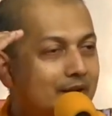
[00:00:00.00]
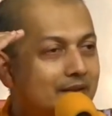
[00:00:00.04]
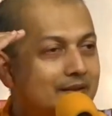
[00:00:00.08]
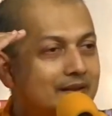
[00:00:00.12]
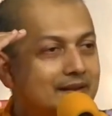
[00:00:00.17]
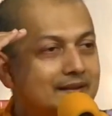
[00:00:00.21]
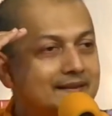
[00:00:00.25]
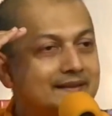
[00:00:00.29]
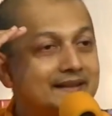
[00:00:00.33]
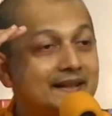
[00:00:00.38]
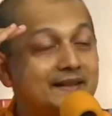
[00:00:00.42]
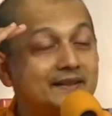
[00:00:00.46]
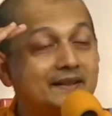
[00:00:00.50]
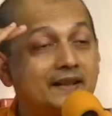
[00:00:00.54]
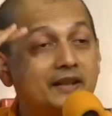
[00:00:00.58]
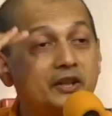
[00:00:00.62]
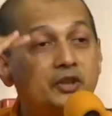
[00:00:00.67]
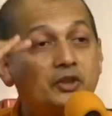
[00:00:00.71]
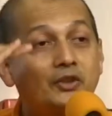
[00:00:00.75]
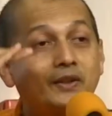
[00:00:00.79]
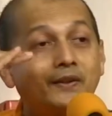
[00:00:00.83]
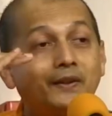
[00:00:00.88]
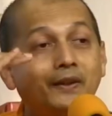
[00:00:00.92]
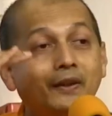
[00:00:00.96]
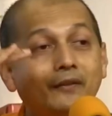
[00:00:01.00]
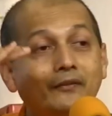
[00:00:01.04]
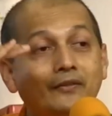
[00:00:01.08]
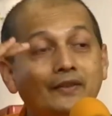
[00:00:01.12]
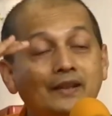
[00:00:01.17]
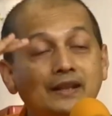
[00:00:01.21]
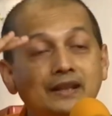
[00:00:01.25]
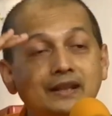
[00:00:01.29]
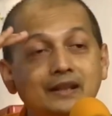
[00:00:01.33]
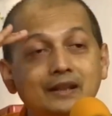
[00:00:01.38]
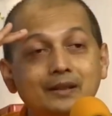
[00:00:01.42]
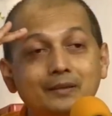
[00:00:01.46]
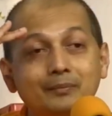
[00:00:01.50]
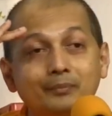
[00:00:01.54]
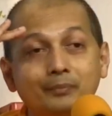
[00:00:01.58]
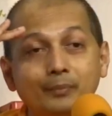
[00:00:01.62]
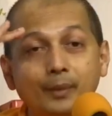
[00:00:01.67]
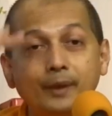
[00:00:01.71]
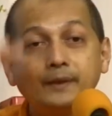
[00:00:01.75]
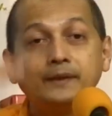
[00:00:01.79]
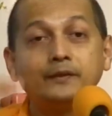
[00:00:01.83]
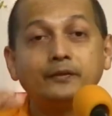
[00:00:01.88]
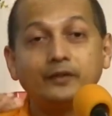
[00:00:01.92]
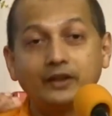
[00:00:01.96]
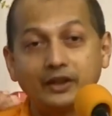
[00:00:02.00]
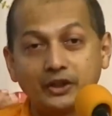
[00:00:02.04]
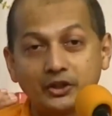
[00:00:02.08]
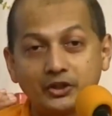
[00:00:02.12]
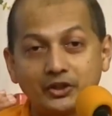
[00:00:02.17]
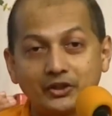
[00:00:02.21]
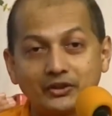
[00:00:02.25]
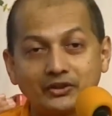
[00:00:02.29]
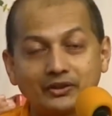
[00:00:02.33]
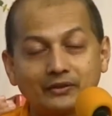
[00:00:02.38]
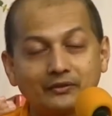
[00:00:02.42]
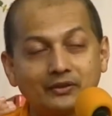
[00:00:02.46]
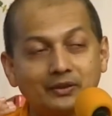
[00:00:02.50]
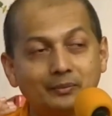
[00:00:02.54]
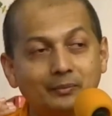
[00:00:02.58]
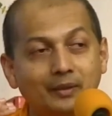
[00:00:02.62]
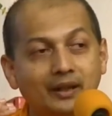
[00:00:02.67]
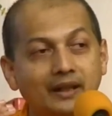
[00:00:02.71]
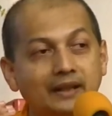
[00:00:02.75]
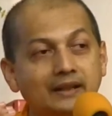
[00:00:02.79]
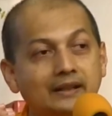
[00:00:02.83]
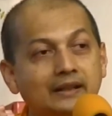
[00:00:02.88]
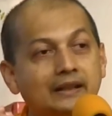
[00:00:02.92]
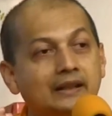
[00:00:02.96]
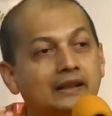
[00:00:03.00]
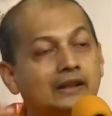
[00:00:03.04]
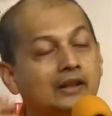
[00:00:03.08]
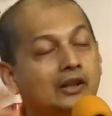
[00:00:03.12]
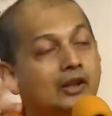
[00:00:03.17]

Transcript: the cessation of the modifications of the mind.